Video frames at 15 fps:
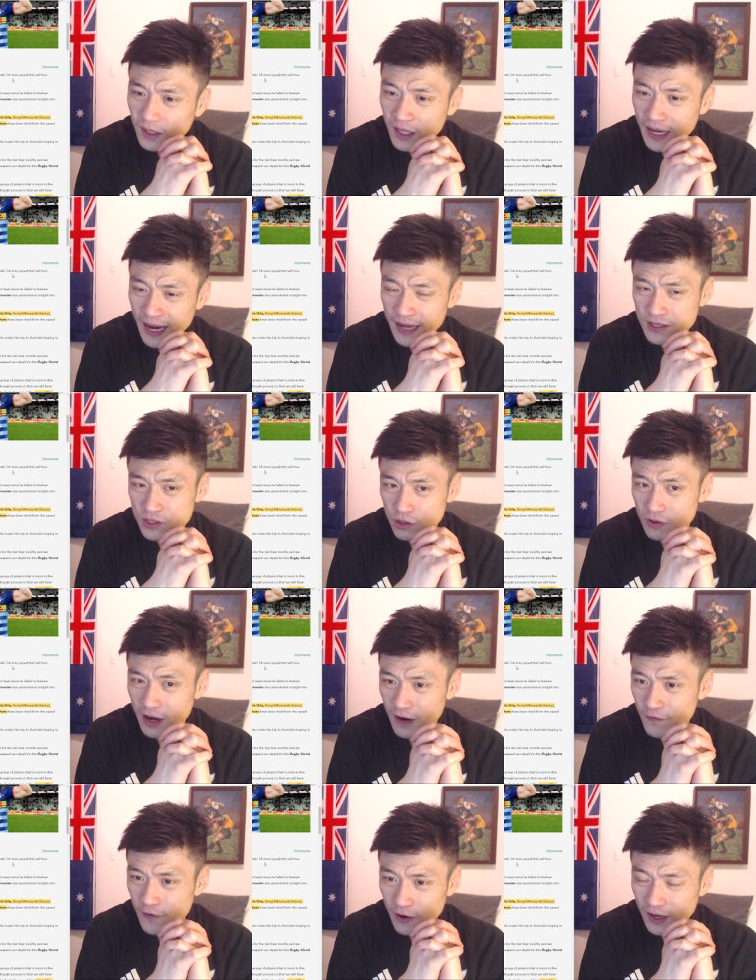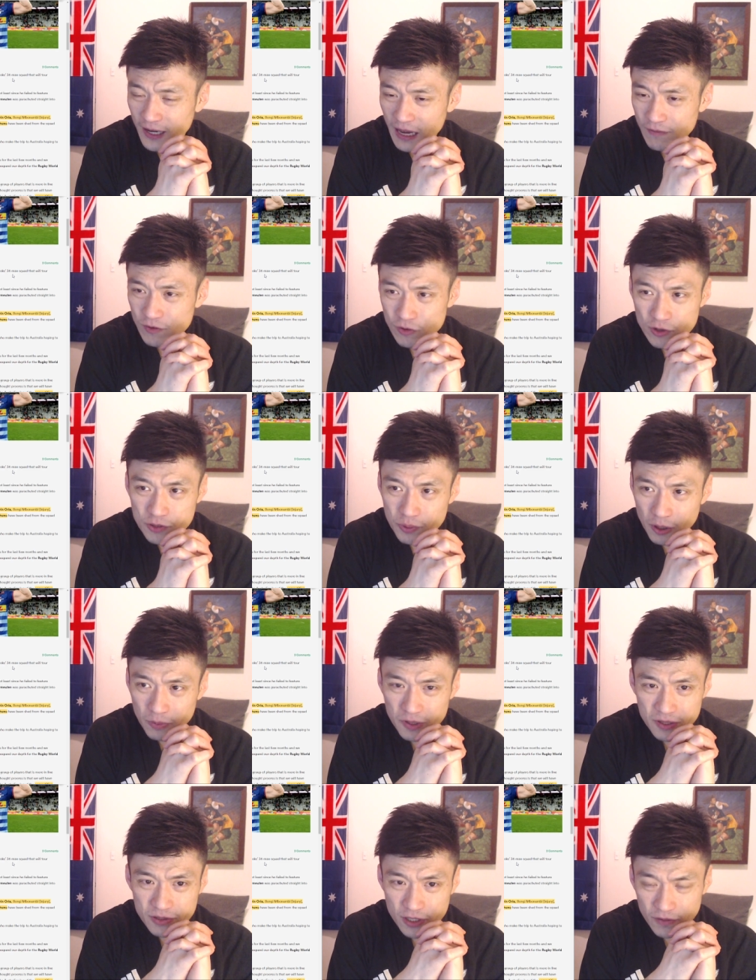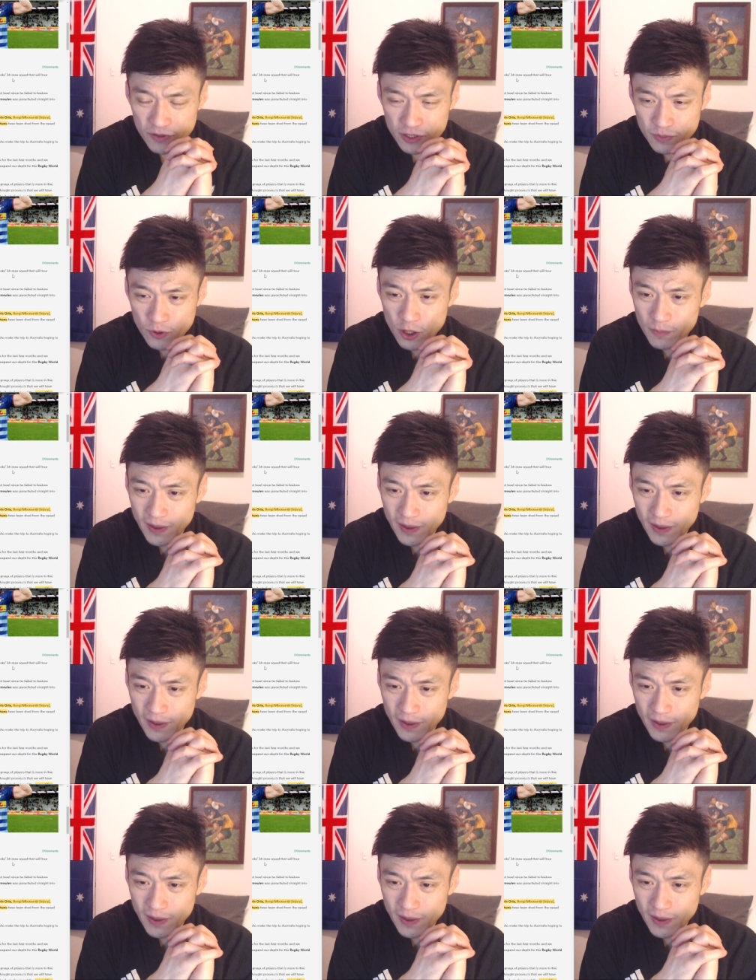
And so I felt like Evan Roos probably deserved the spot,